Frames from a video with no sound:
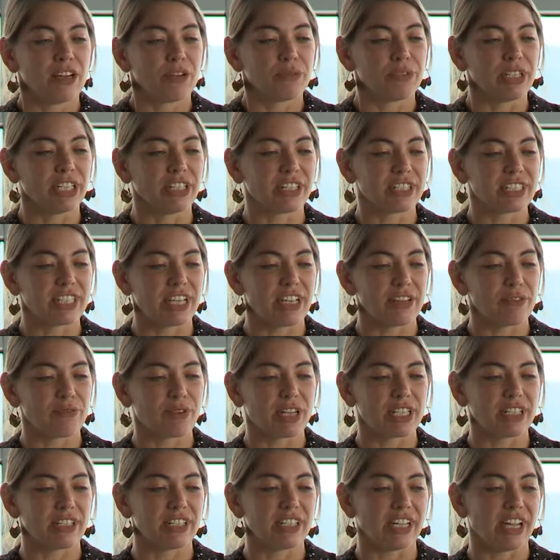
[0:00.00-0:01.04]
We looked at
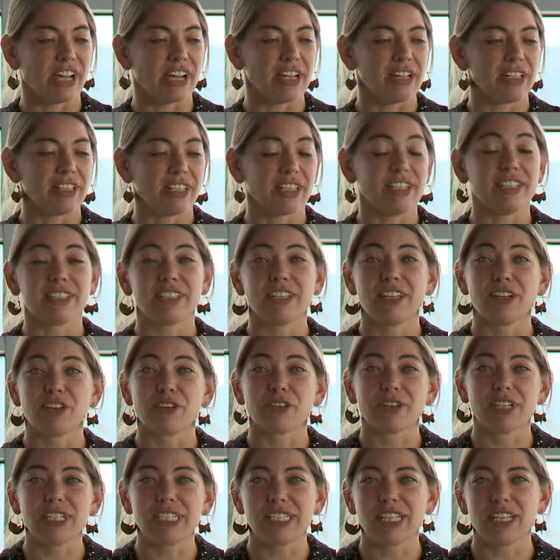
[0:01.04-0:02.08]
whether or not these
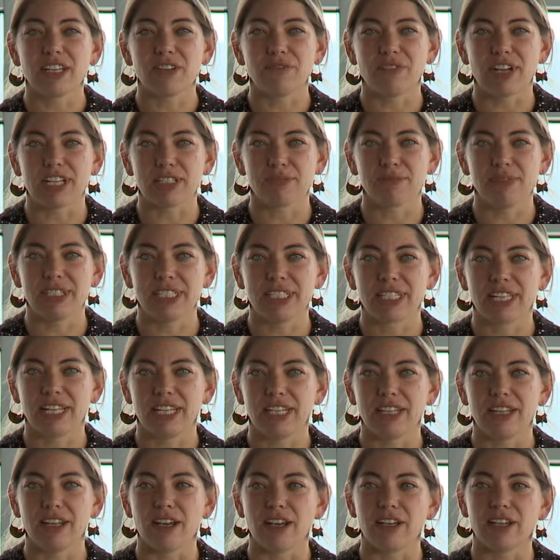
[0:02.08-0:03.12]
increasing investments
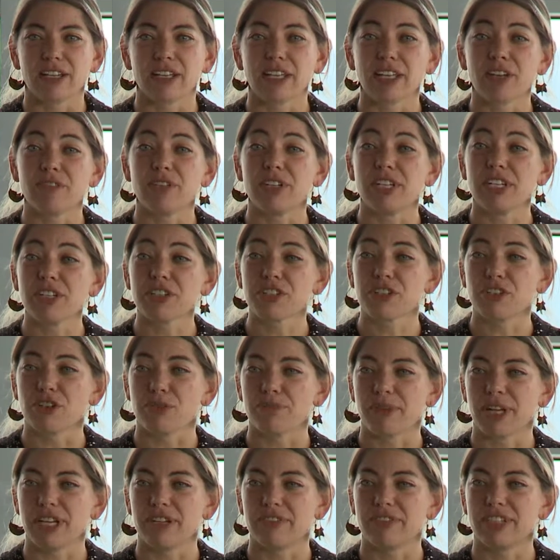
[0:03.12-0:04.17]
can uh, give
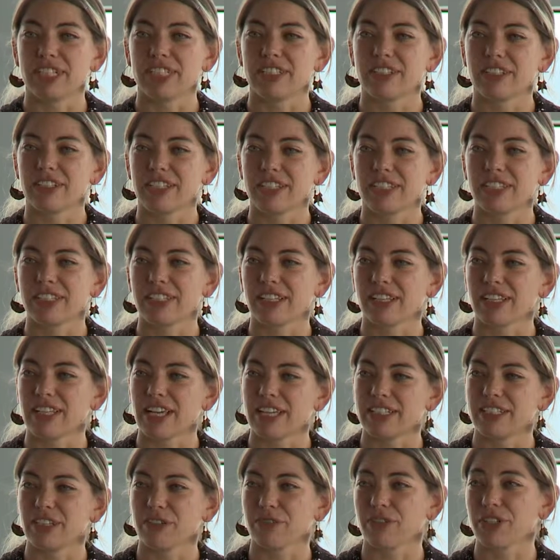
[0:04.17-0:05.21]
additional benefits. So this is a
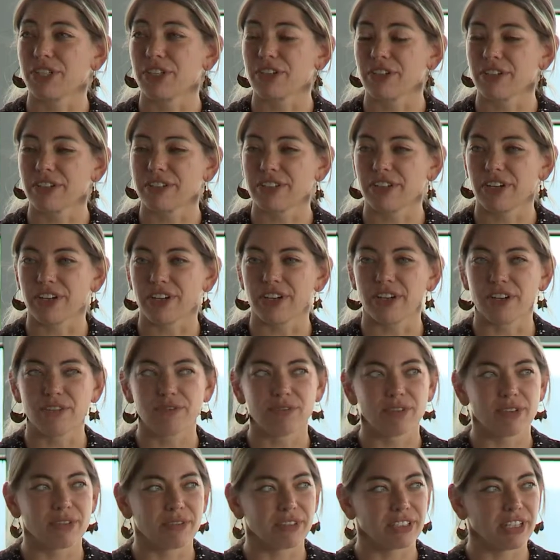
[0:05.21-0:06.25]
classic return
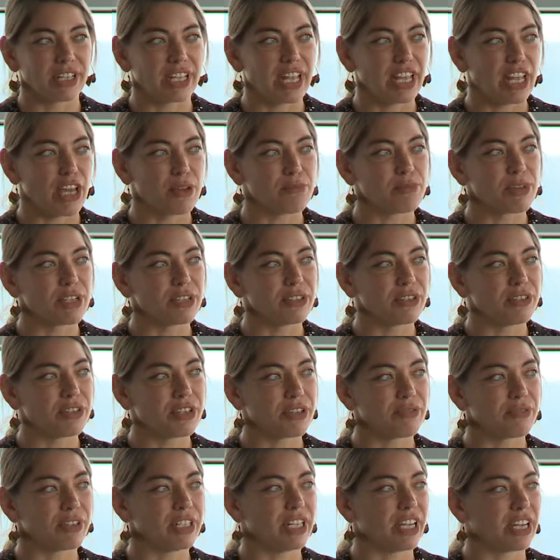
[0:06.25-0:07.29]
curve where we're looking at
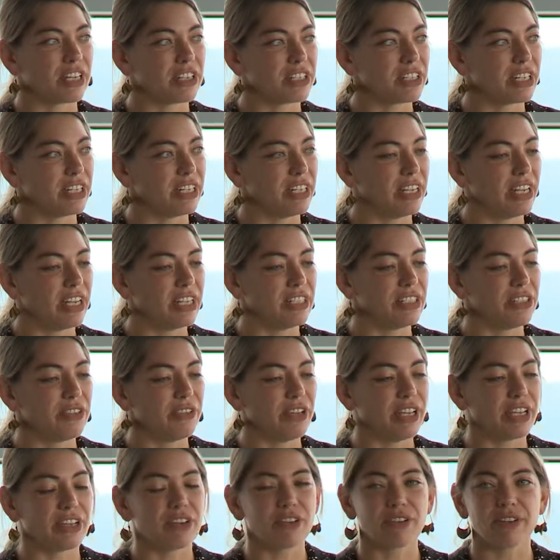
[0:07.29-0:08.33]
pollution reduction as you
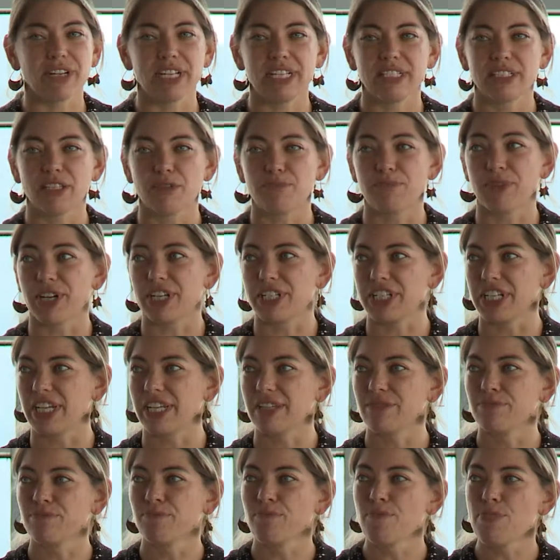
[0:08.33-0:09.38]
increase a
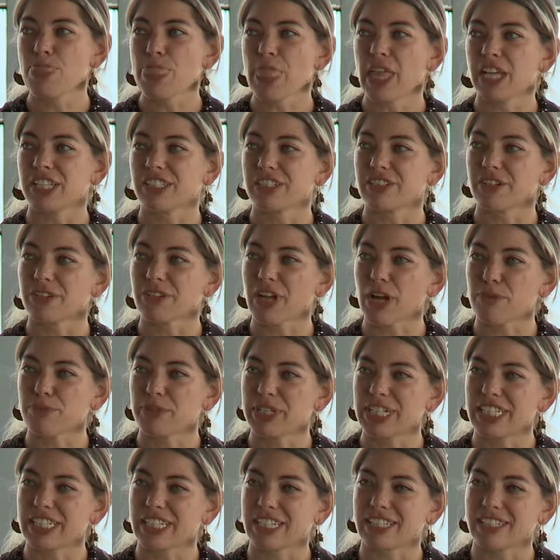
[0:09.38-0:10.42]
budget and so
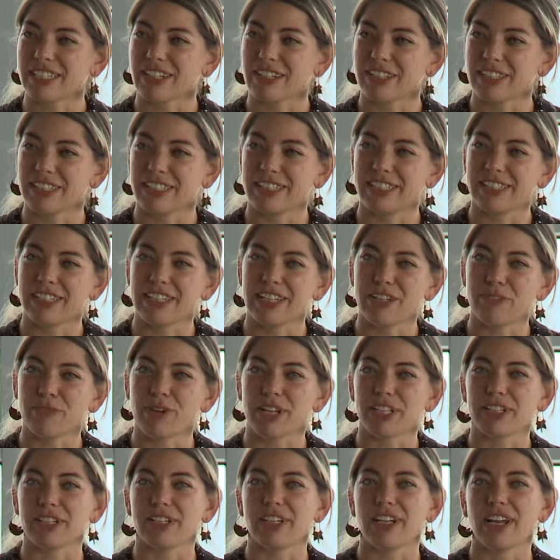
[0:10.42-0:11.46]
companies can start to see
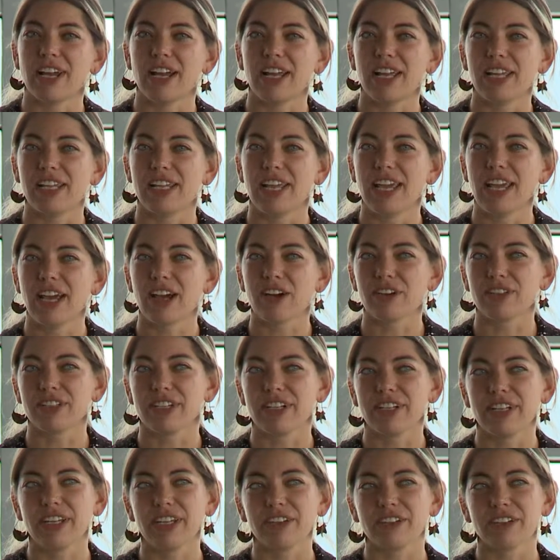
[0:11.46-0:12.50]
whether or not and how
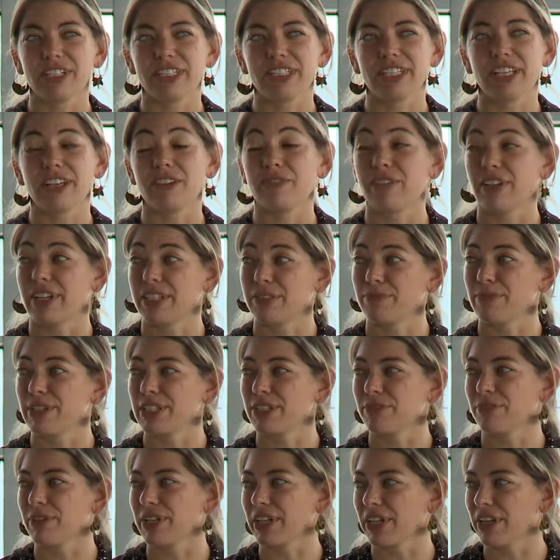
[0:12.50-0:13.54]
their increasing
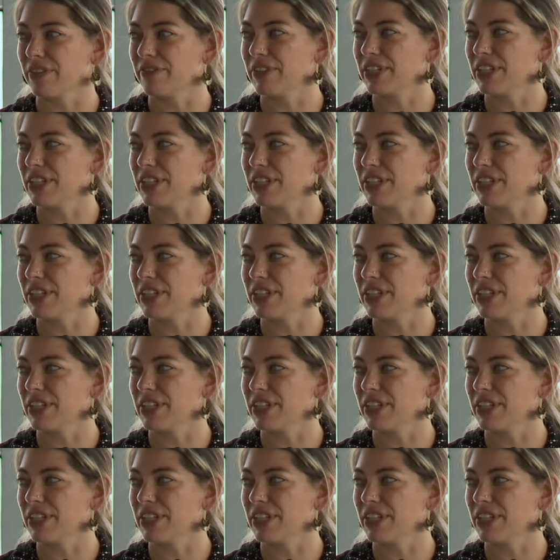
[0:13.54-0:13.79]
investments will give